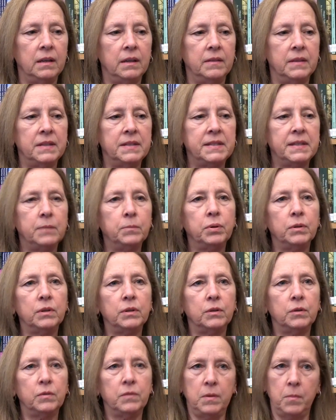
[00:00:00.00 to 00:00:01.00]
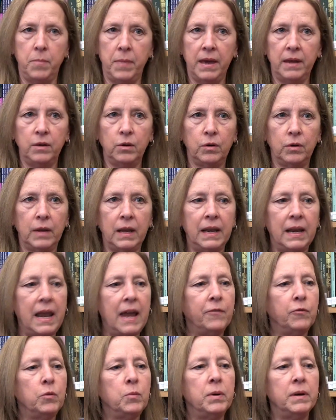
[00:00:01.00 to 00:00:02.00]
the simpler the better, and
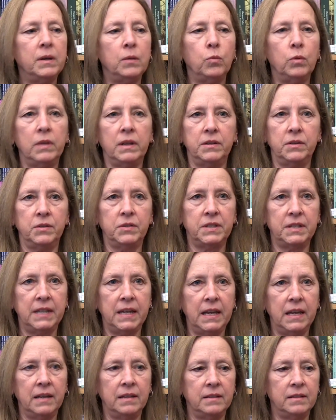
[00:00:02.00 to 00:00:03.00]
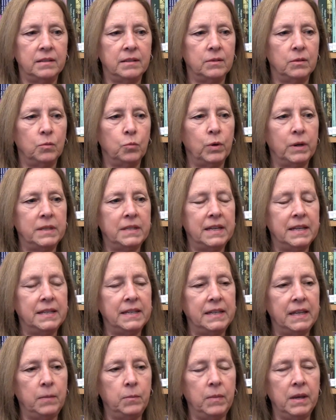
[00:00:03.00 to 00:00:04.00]
everybody will understand what
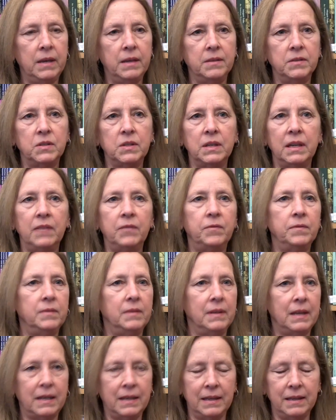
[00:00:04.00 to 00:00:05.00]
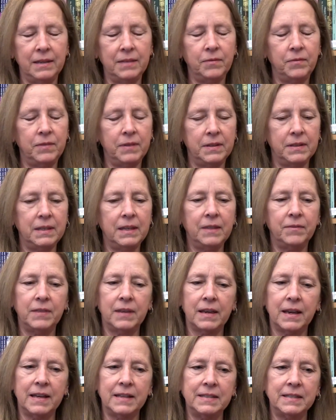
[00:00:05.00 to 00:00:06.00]
dignity means if
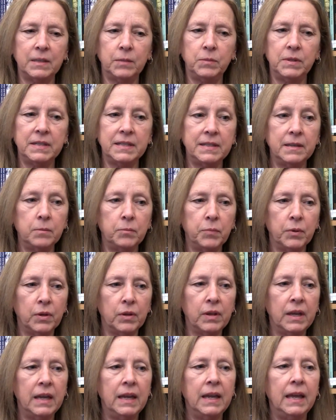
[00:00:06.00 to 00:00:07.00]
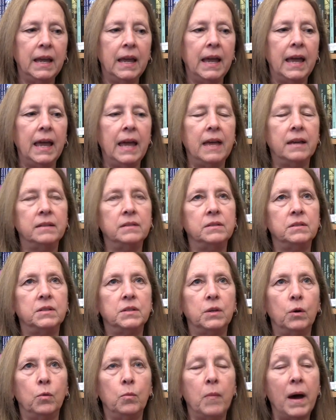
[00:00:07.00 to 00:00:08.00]
the concept is simple. And
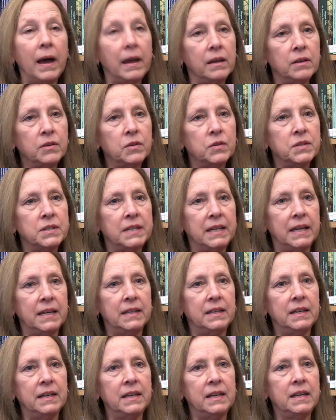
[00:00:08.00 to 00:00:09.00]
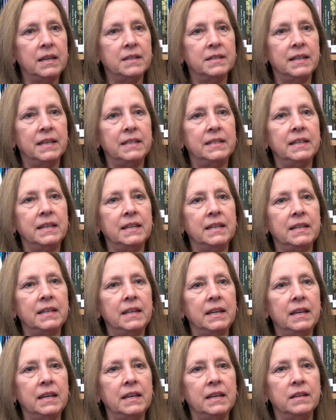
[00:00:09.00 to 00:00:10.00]
so my understanding is that
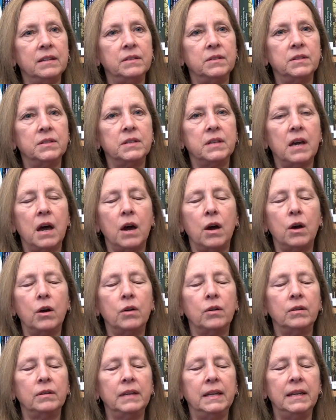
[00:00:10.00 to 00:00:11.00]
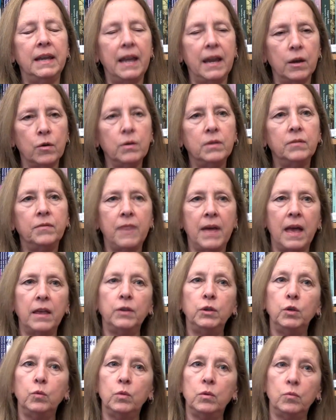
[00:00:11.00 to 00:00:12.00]
dignity is our inherent
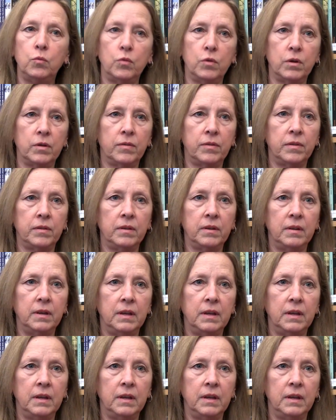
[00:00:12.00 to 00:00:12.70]
value and worth.